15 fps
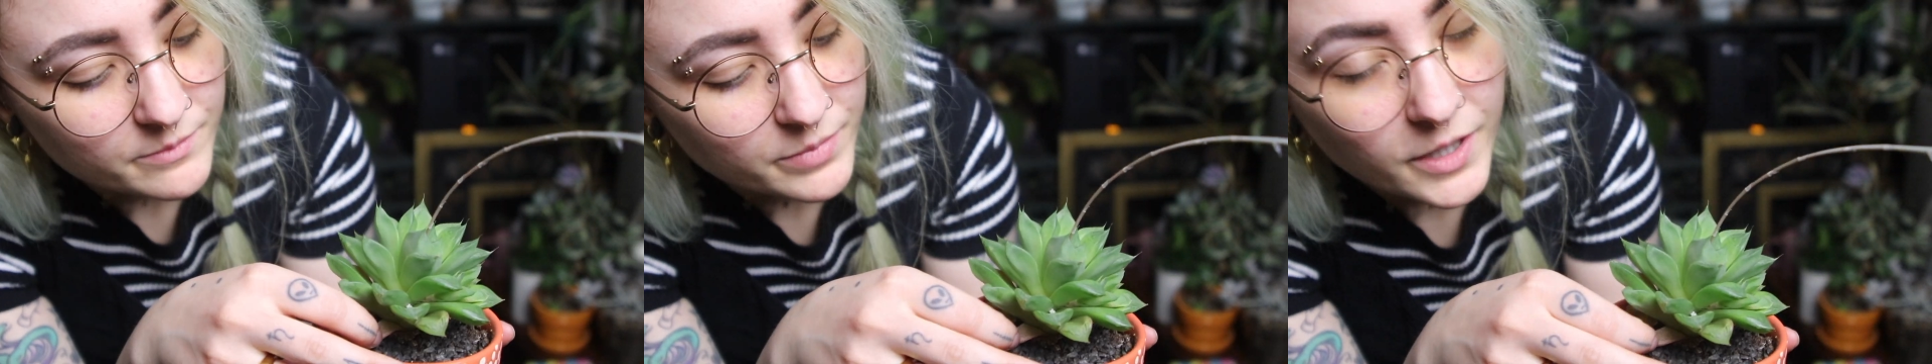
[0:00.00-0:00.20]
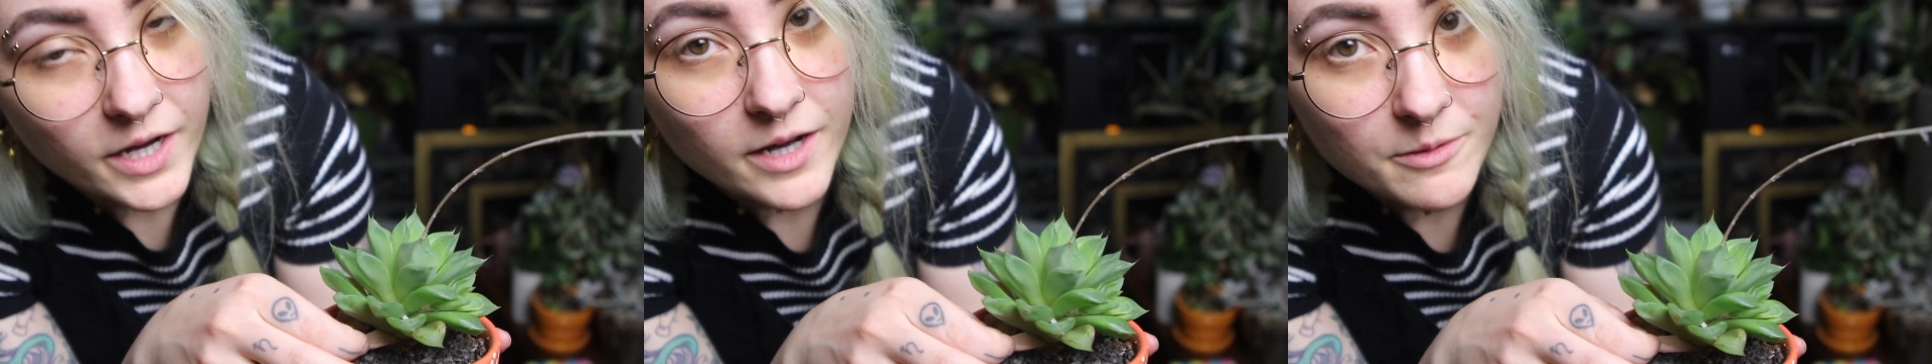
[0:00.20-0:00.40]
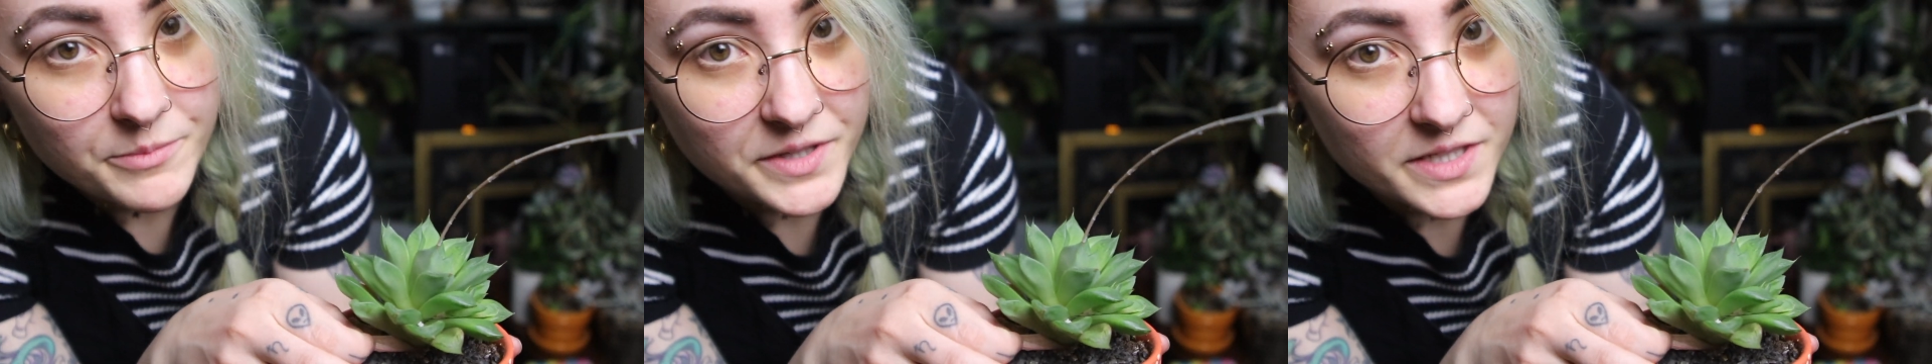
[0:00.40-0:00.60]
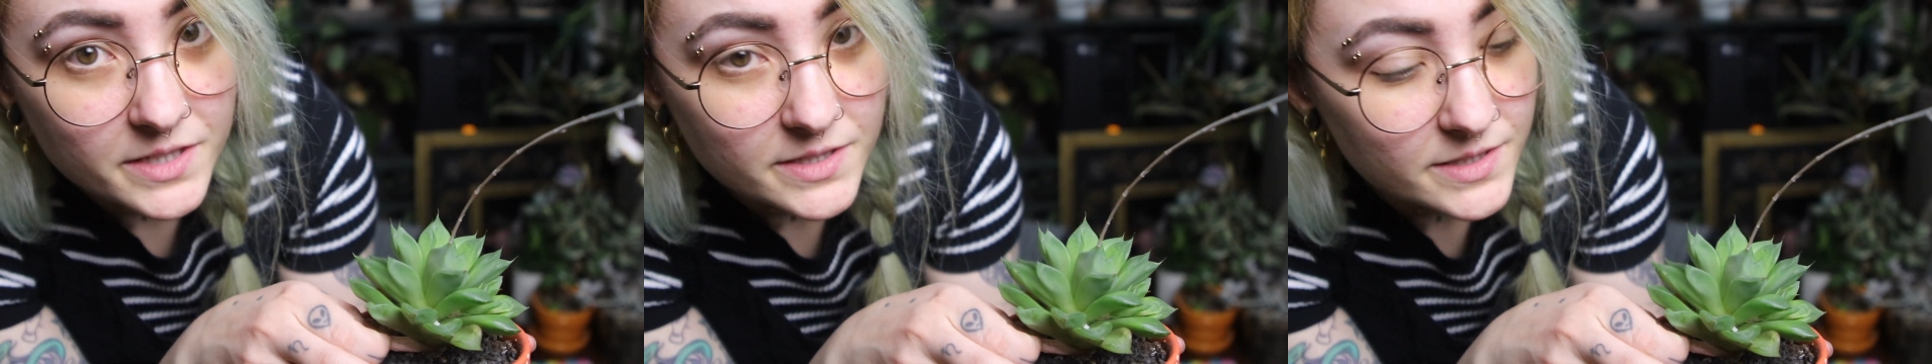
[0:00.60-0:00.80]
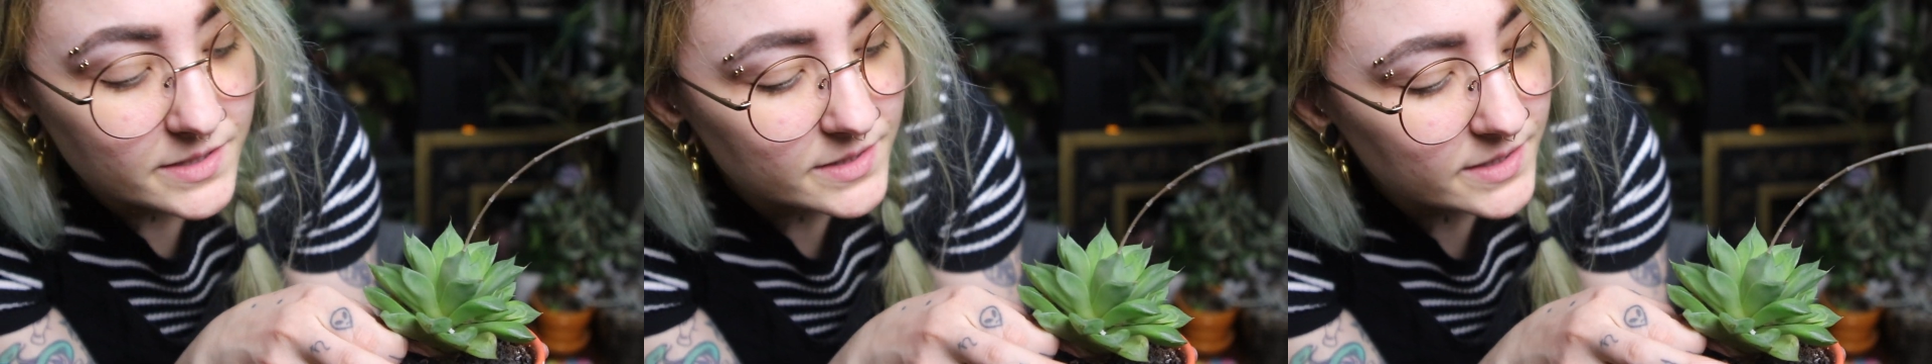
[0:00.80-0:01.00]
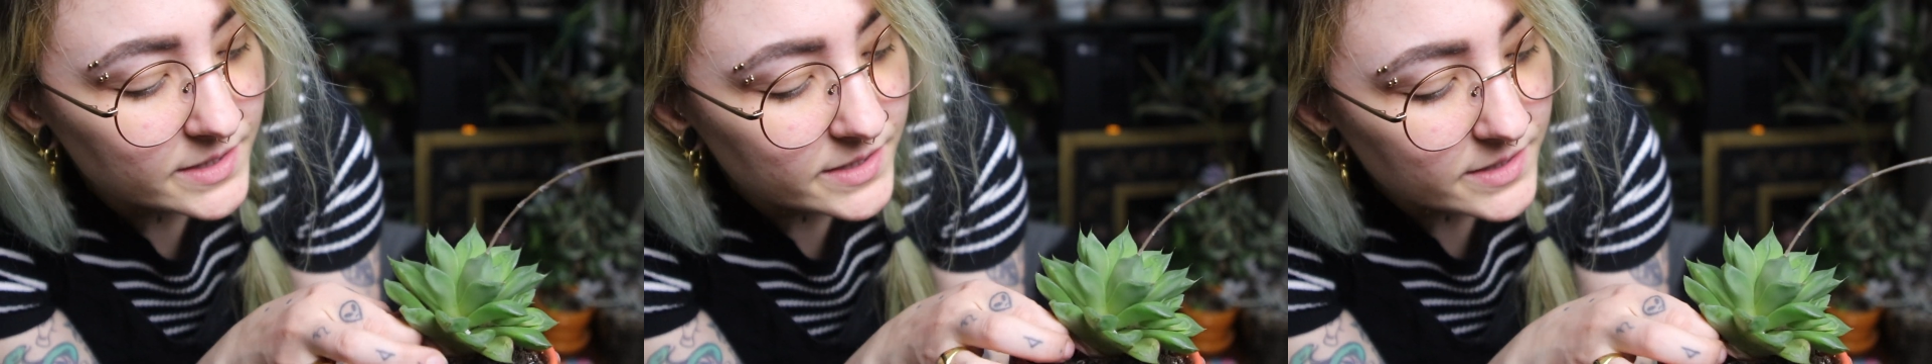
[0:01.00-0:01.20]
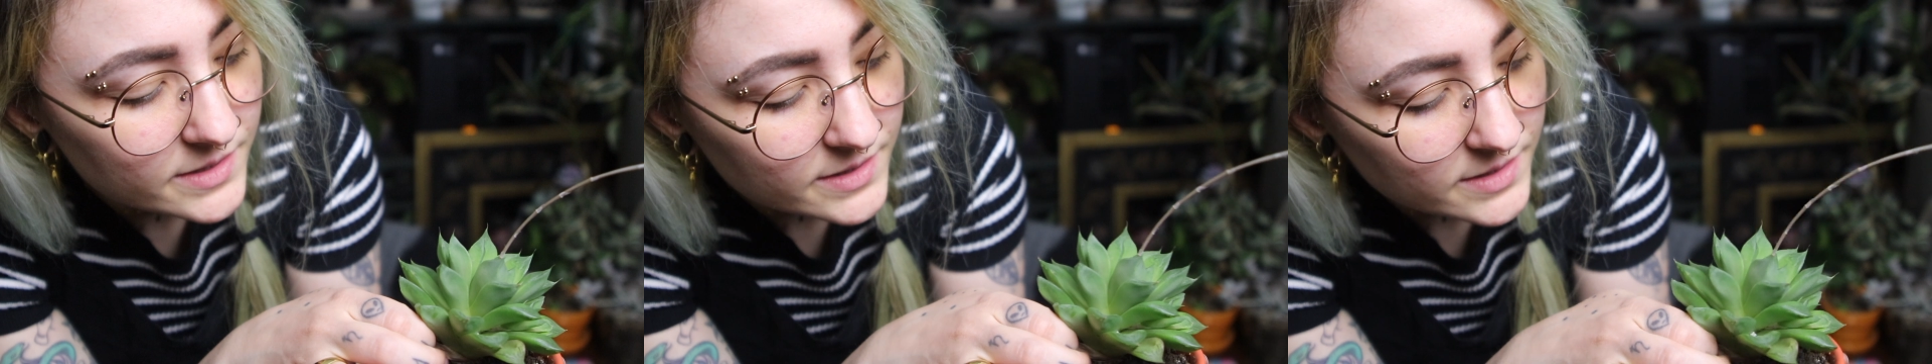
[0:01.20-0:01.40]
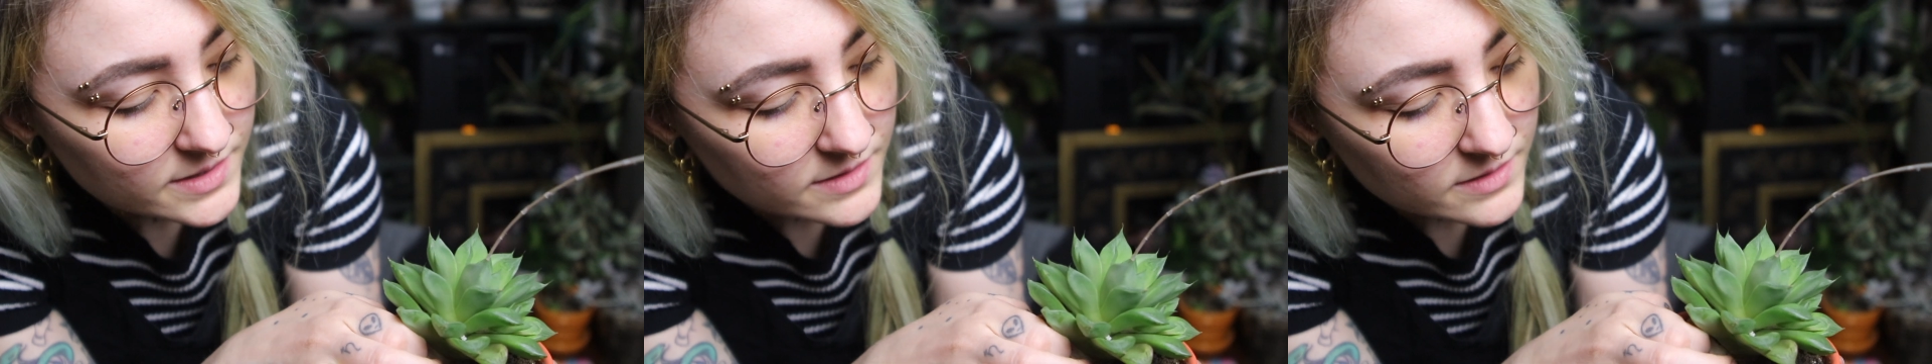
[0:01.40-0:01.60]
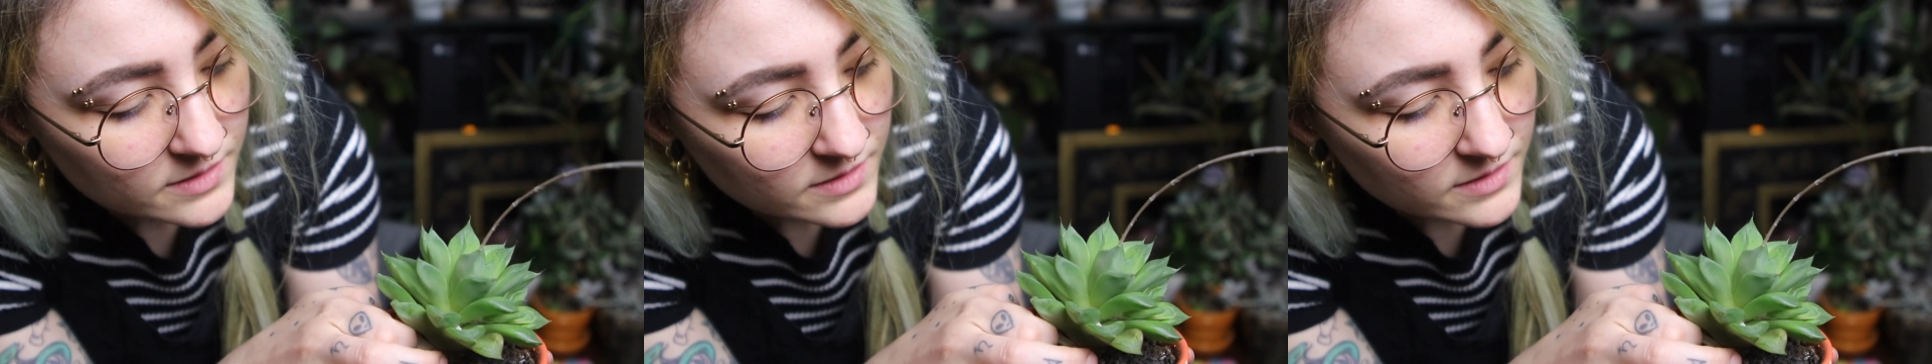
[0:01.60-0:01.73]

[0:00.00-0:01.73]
pot, because it